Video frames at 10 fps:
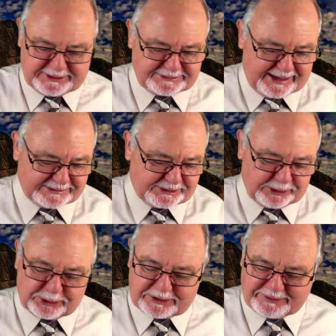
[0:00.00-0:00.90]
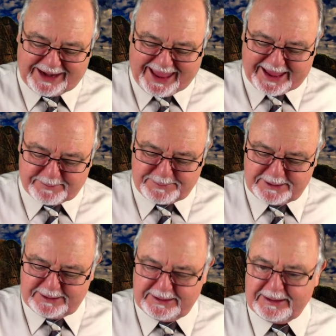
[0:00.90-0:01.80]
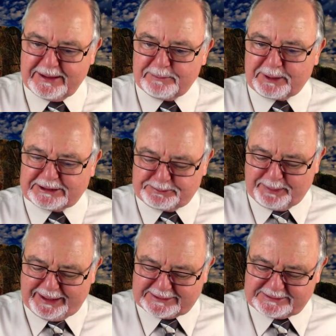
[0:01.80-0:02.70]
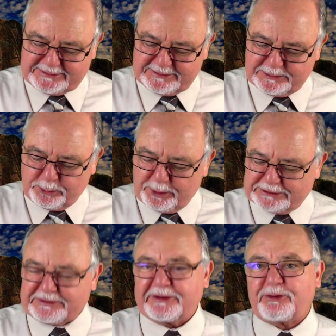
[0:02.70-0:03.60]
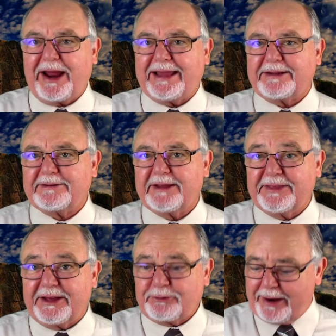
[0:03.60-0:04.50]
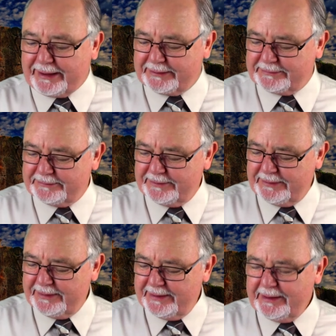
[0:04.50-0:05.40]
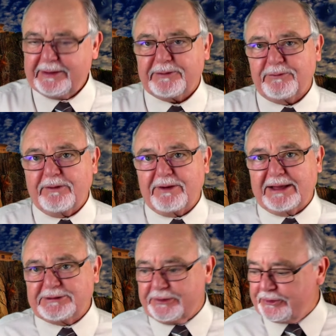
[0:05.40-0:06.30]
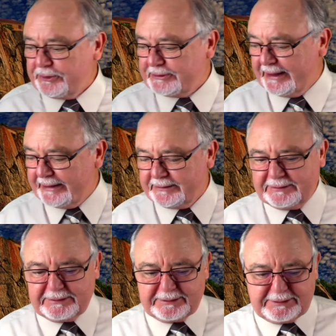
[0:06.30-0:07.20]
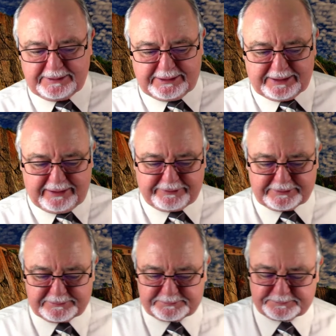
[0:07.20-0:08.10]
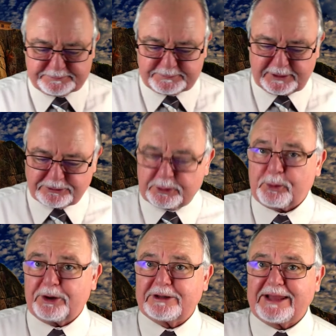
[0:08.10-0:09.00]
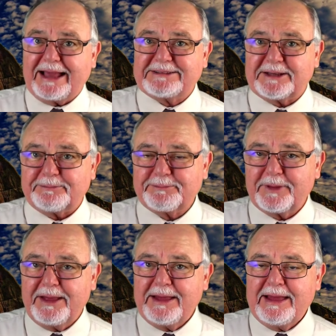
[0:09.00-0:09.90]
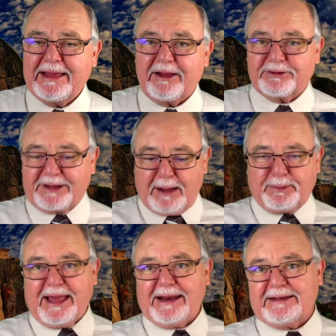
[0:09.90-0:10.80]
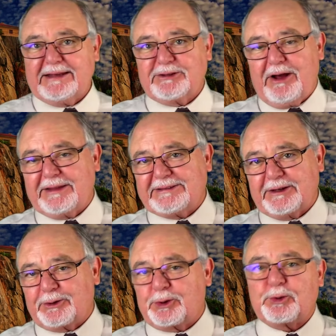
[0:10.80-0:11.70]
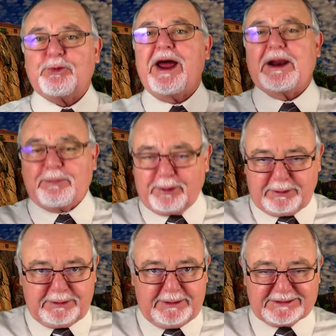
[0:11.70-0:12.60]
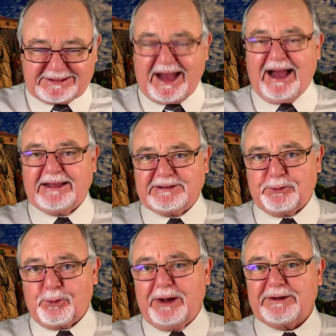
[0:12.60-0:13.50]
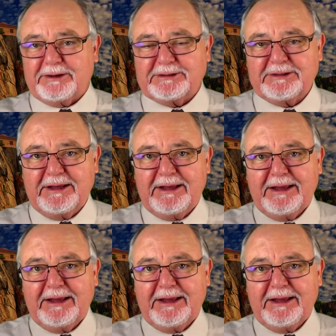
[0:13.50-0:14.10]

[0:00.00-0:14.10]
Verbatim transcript: says he has the look of a lamb, but he speaks the words of a dragon. The dragon. Revelation thirteen, eleven. So the world likes him. On top of that, he does all these incredible signs and wonders,